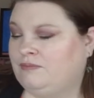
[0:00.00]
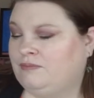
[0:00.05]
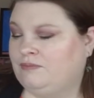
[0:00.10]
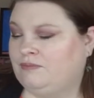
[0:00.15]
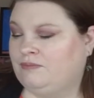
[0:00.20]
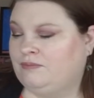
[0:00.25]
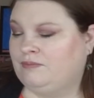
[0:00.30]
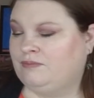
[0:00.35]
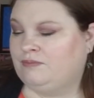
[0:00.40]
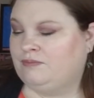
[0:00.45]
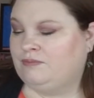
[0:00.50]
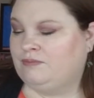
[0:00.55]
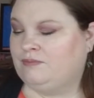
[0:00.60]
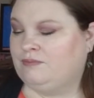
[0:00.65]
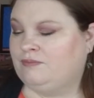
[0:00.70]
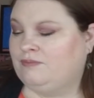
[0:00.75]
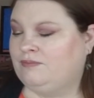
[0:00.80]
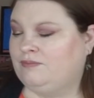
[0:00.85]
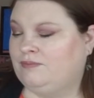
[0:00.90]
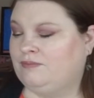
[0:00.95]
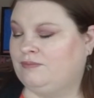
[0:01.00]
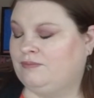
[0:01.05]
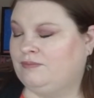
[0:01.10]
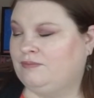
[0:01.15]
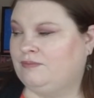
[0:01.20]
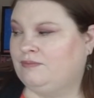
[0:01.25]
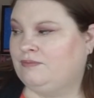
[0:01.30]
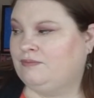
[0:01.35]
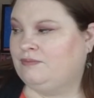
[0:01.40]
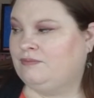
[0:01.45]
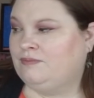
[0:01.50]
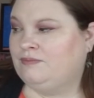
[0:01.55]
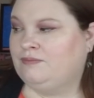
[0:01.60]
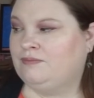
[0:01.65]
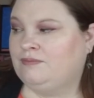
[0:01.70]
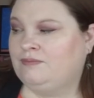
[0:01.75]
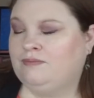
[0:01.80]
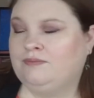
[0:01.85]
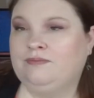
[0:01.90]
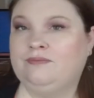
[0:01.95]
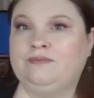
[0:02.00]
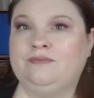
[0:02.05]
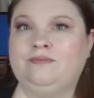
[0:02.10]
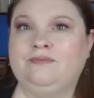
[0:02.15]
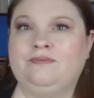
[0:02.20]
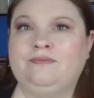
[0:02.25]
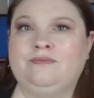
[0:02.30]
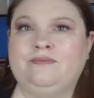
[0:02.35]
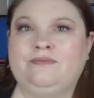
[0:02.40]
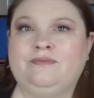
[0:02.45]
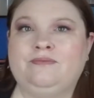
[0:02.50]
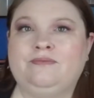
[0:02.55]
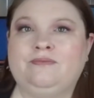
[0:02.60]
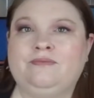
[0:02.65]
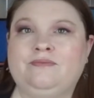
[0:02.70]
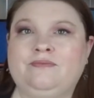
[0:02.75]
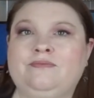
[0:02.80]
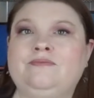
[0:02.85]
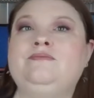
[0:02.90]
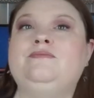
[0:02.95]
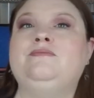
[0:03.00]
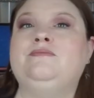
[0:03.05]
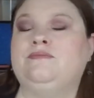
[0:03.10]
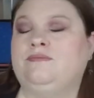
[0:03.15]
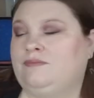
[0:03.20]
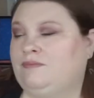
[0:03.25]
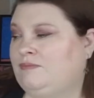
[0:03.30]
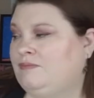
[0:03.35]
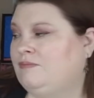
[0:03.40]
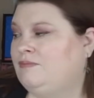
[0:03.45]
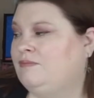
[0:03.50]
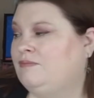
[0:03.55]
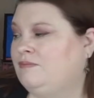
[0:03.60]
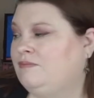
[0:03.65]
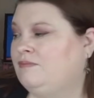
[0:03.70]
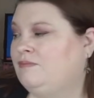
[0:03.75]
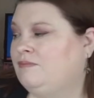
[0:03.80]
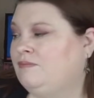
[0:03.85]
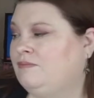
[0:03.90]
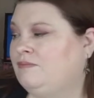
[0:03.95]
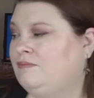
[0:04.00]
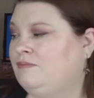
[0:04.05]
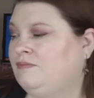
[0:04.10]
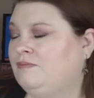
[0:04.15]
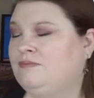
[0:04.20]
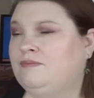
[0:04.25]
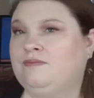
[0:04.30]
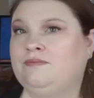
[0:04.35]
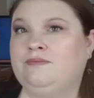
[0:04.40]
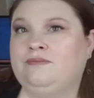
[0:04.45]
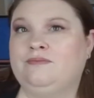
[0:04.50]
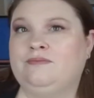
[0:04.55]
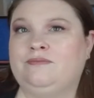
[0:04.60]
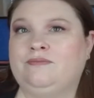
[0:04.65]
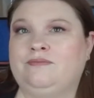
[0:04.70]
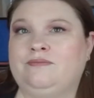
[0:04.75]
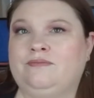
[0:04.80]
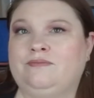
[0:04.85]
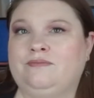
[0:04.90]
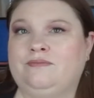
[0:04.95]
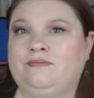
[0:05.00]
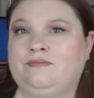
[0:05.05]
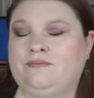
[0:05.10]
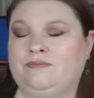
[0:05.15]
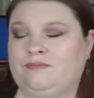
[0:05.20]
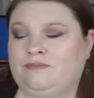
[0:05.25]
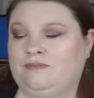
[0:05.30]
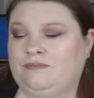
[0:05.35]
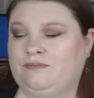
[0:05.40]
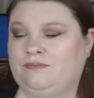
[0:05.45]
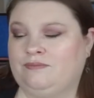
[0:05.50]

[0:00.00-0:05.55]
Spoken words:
[no speech]